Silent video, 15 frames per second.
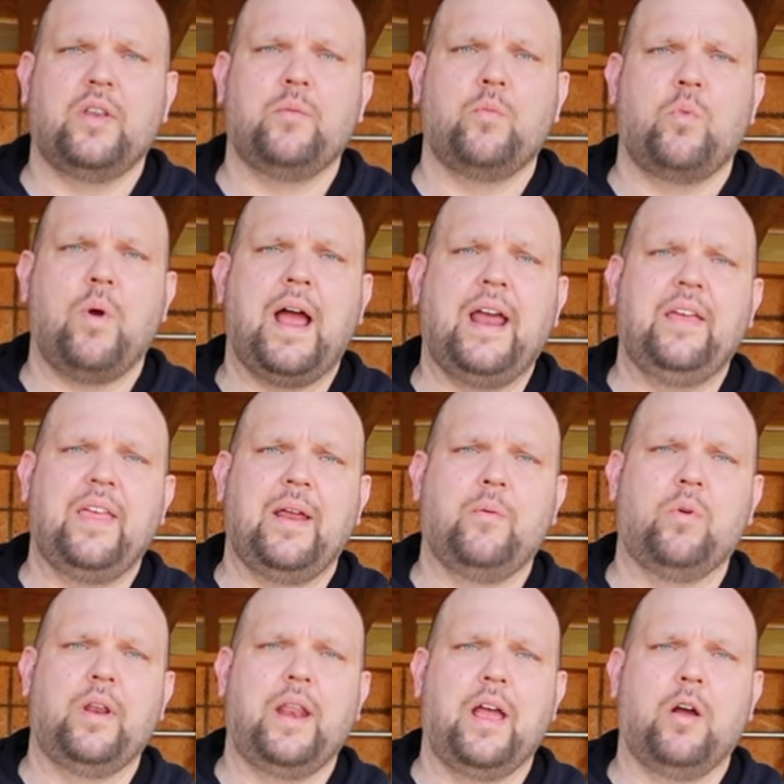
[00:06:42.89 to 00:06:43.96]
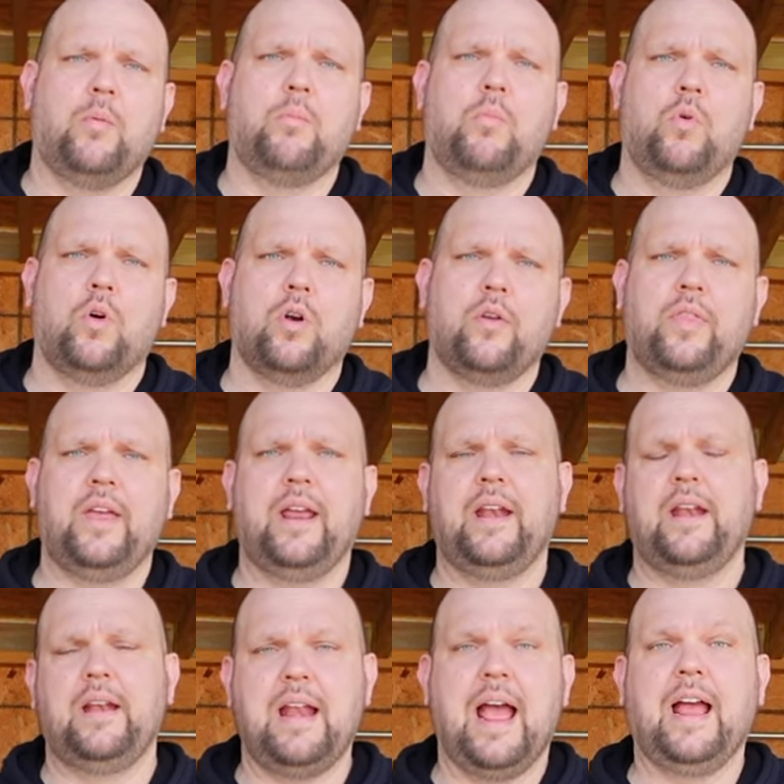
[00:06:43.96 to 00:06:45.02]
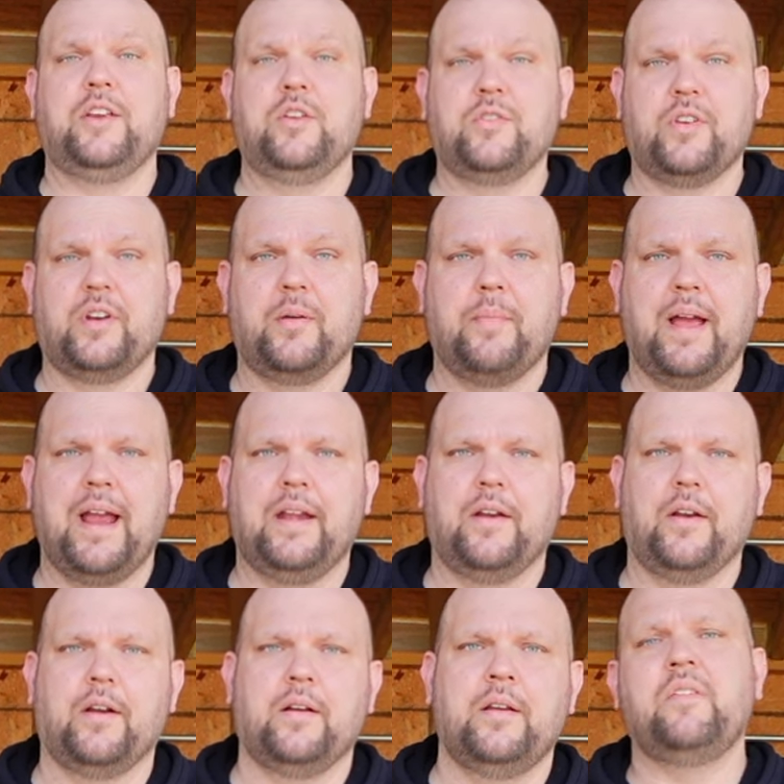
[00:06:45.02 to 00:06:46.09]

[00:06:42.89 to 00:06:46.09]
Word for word: and why they would help more than not using a binder.